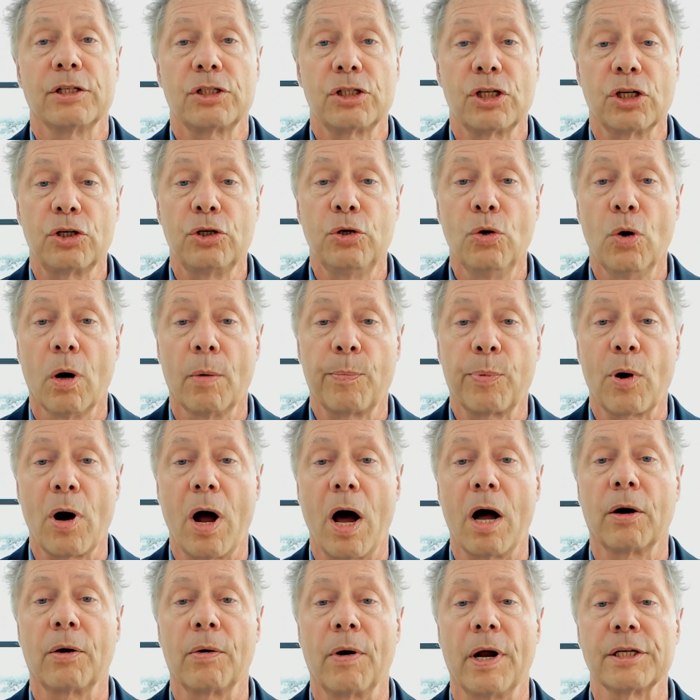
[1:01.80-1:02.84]
and secure
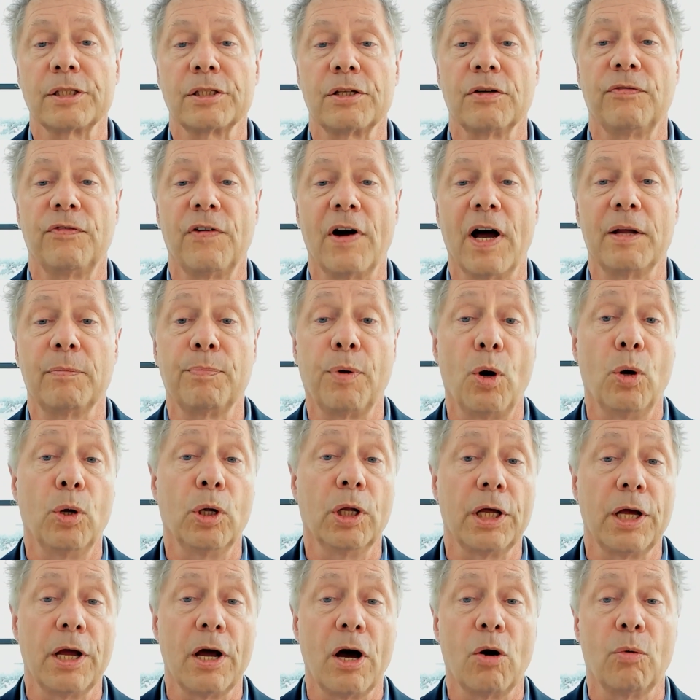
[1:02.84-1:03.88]
progress to fight
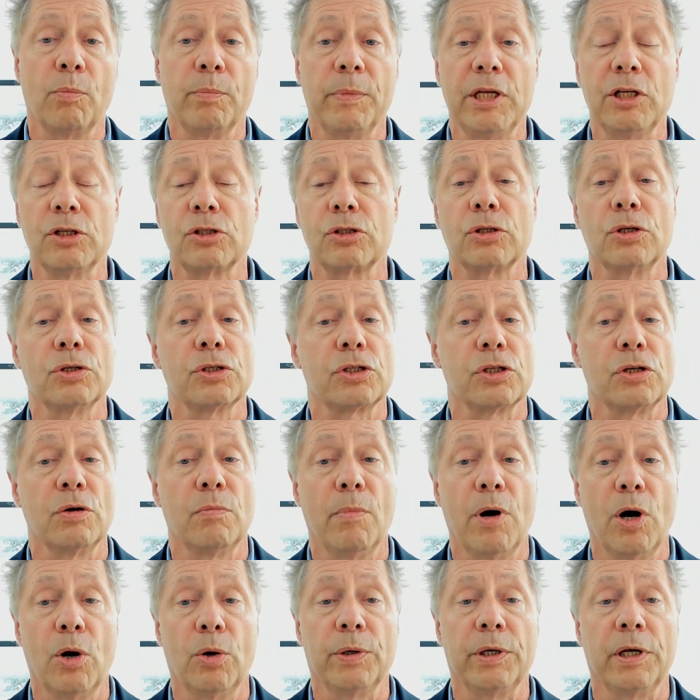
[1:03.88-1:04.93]
polio, measles,
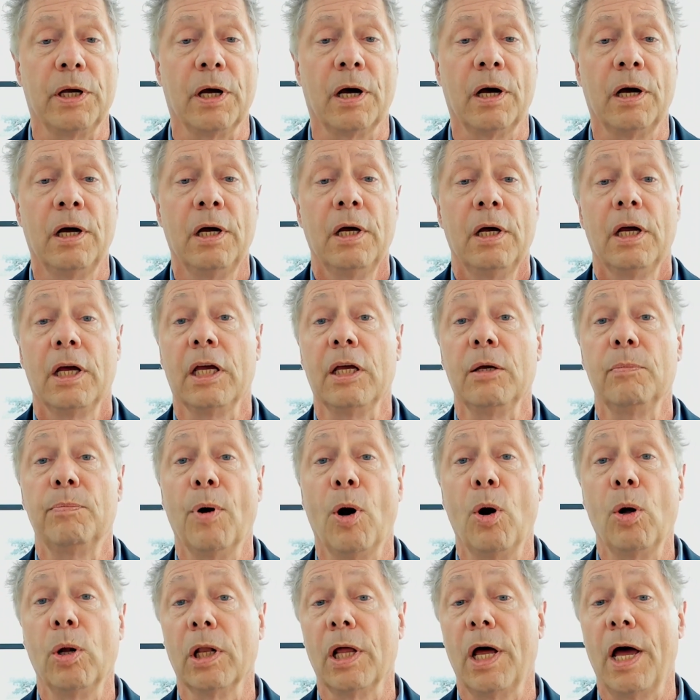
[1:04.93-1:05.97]
pneumonia,
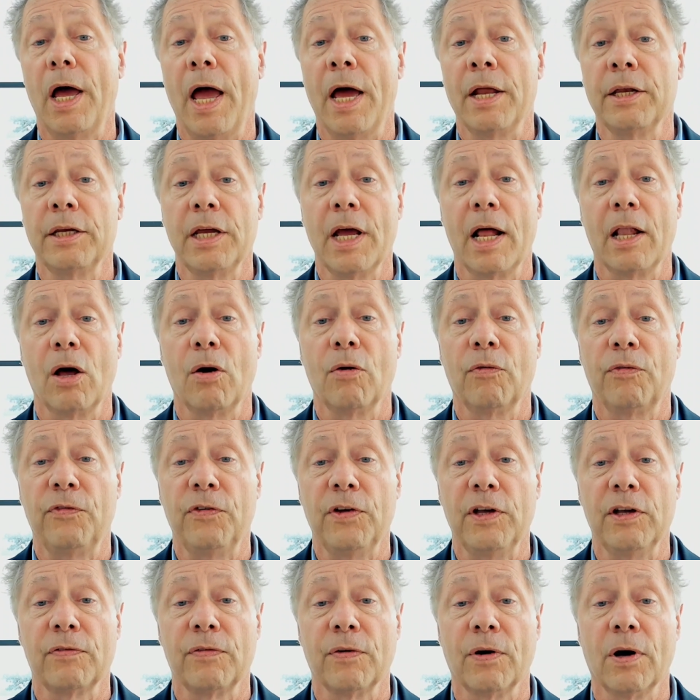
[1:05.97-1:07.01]
Ebola, and yellow
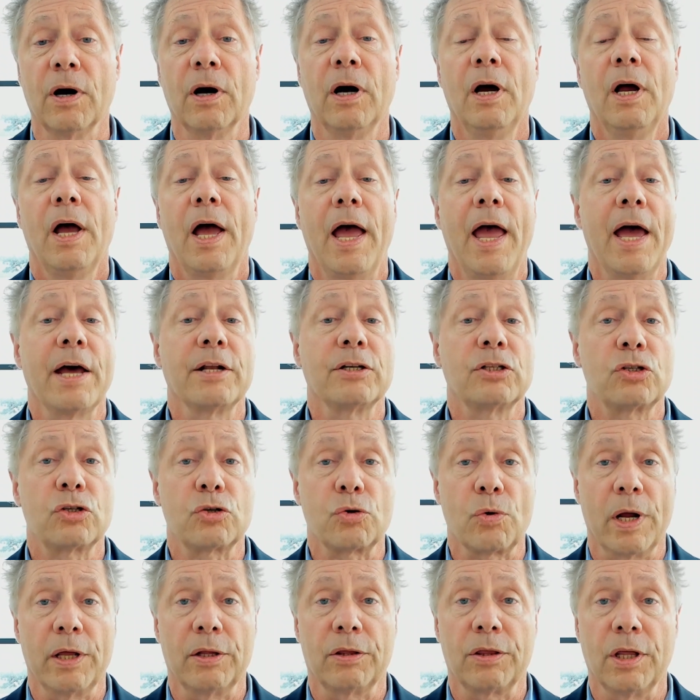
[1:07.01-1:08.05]
fever, and
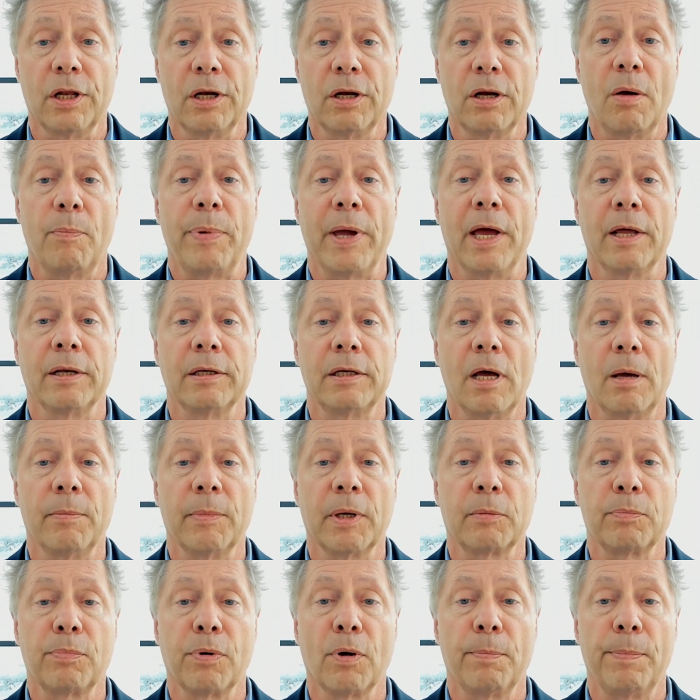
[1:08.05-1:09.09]
strengthen
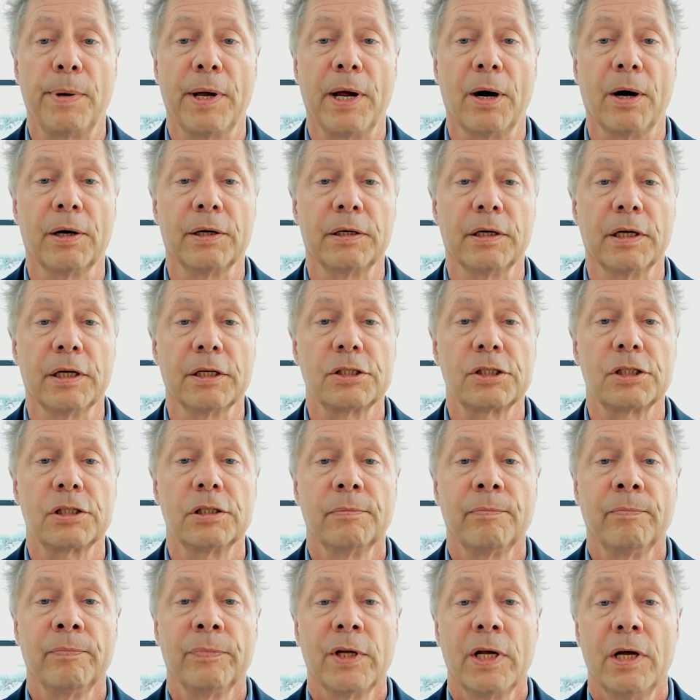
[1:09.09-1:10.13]
pandemic preparedness.
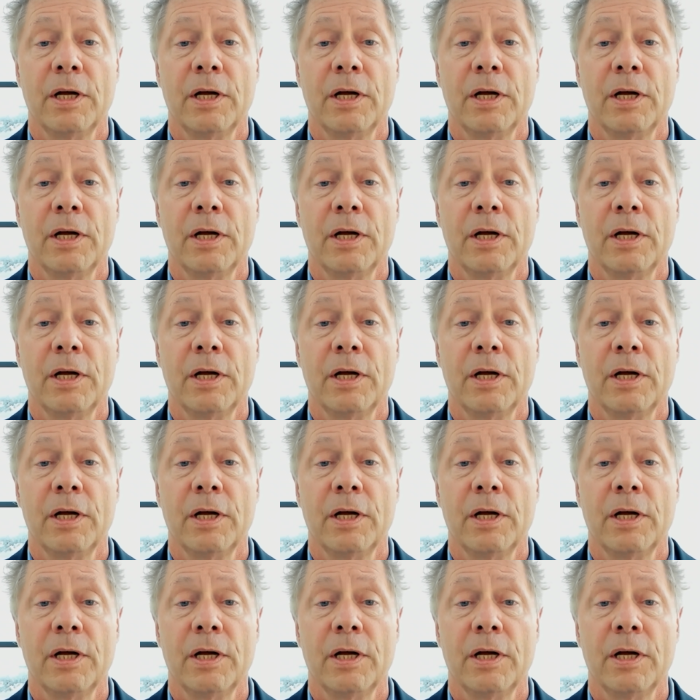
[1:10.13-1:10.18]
